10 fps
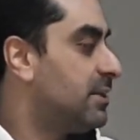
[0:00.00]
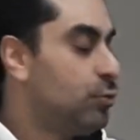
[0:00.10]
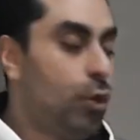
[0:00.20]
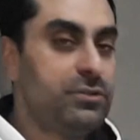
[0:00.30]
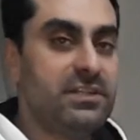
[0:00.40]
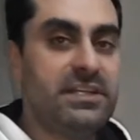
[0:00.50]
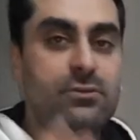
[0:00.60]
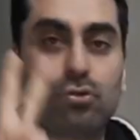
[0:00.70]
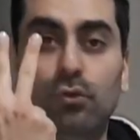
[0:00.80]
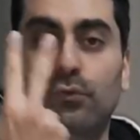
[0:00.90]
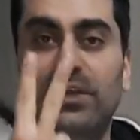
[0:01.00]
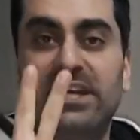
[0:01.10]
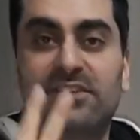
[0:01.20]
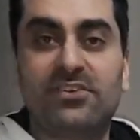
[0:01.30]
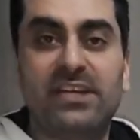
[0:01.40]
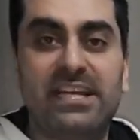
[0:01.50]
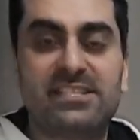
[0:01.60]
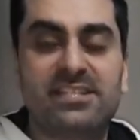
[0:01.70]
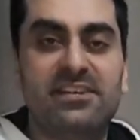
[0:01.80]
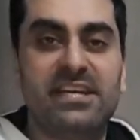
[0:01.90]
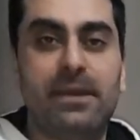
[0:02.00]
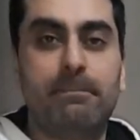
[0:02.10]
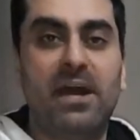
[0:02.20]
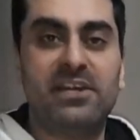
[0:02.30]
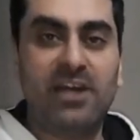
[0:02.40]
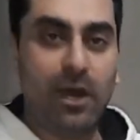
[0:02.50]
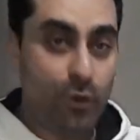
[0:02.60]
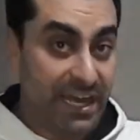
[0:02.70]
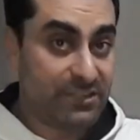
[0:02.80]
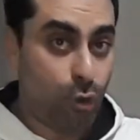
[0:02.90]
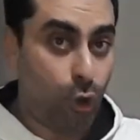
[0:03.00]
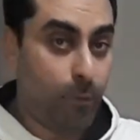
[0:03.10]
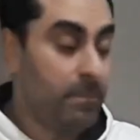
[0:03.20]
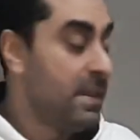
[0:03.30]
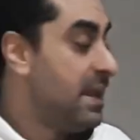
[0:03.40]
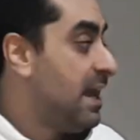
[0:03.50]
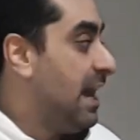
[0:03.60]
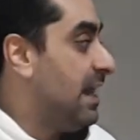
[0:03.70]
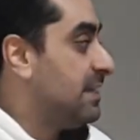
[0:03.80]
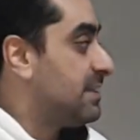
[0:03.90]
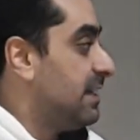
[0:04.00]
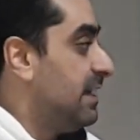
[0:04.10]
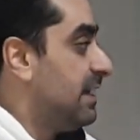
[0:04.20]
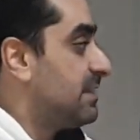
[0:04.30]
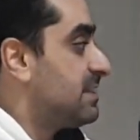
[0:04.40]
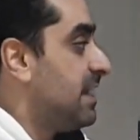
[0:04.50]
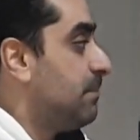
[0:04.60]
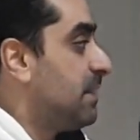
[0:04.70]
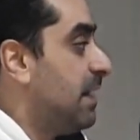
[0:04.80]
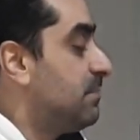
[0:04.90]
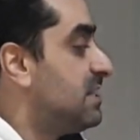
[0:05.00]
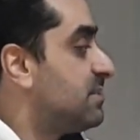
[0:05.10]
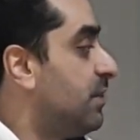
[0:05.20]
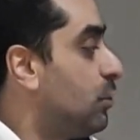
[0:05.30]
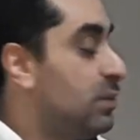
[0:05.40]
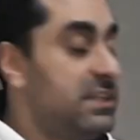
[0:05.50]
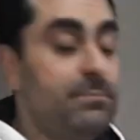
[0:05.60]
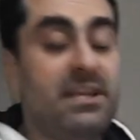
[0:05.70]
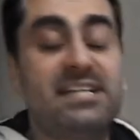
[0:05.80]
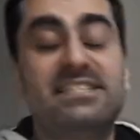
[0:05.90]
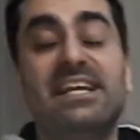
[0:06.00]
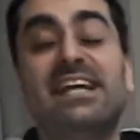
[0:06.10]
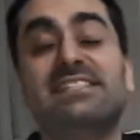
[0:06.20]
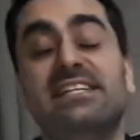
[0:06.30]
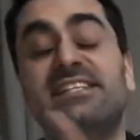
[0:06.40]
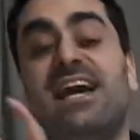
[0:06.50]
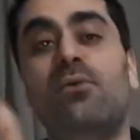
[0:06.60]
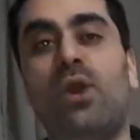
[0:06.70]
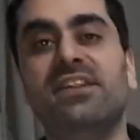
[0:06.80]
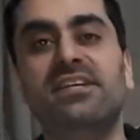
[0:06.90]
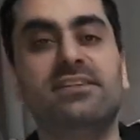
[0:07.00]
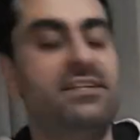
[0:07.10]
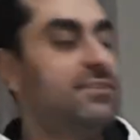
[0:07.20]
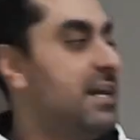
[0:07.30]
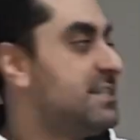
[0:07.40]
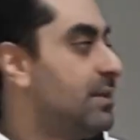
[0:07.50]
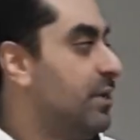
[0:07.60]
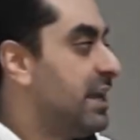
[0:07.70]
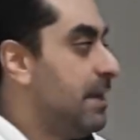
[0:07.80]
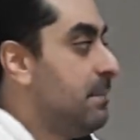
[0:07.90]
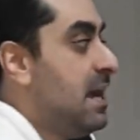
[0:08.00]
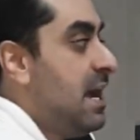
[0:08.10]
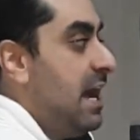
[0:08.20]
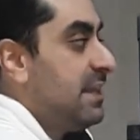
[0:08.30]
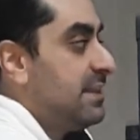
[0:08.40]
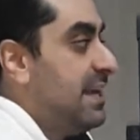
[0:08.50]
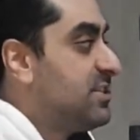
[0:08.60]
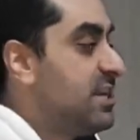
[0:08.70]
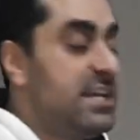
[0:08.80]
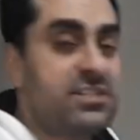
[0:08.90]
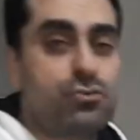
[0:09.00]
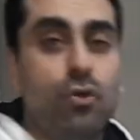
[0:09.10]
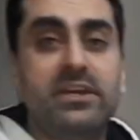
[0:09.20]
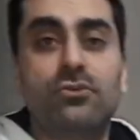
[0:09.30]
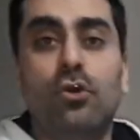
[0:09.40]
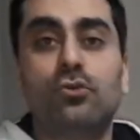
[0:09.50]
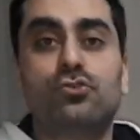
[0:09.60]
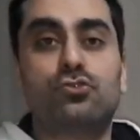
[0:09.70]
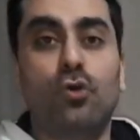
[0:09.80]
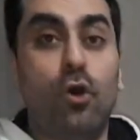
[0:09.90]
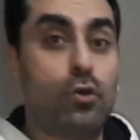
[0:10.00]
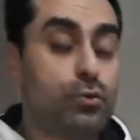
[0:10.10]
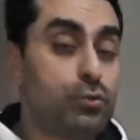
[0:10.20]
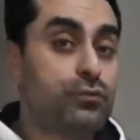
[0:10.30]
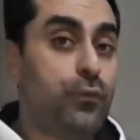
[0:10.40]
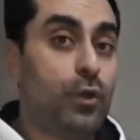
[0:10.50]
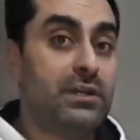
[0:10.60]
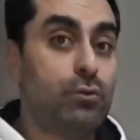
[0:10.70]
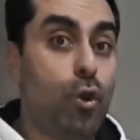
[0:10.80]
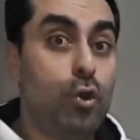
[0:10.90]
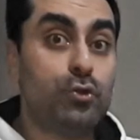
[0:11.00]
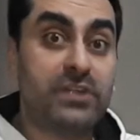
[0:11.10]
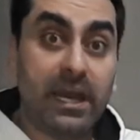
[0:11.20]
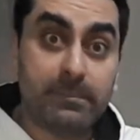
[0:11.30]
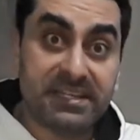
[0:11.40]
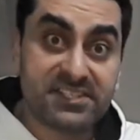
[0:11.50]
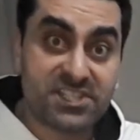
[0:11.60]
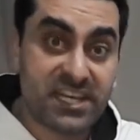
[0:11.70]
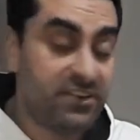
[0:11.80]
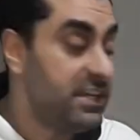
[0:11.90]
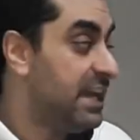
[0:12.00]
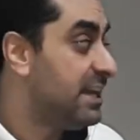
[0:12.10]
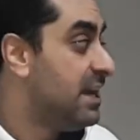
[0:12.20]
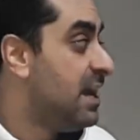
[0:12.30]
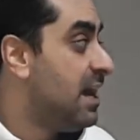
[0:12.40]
totally 2 victories in Serie A by now at home. And at the same time, this Verona team lost against Inter 1-0 in last away game. And Lecce is going on so good for a long time in Serie A.